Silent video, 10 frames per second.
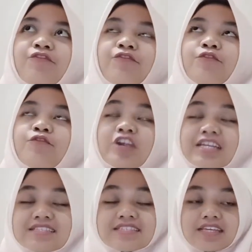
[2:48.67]
For
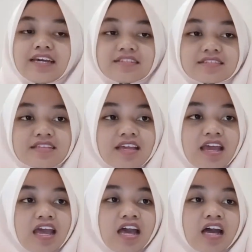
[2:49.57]
instance,
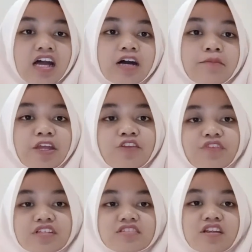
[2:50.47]

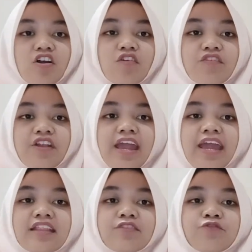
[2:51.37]
manufacturing
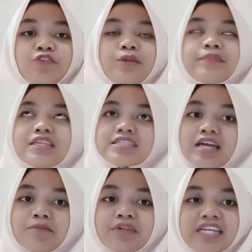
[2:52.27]
overhead from this
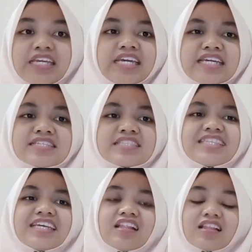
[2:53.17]
company is
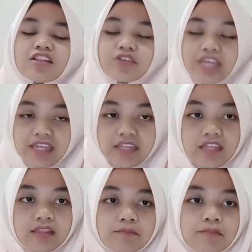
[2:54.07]
still allocated
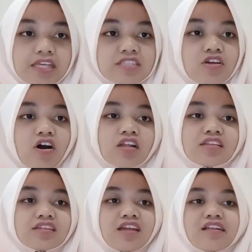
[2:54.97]
based on
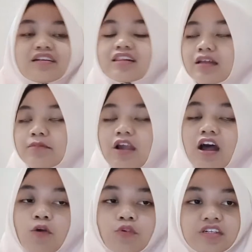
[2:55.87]
the direct labor
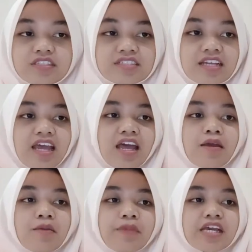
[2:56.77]
hours.
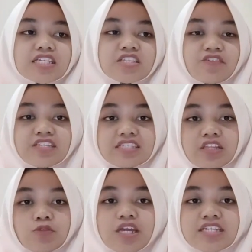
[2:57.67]
Because of the
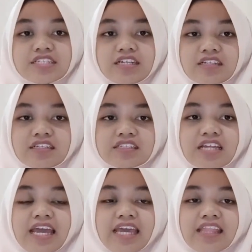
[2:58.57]
situation,
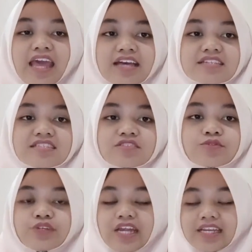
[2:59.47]
it has
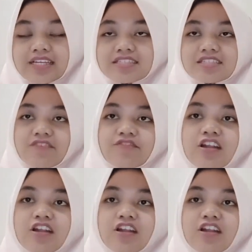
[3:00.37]
created several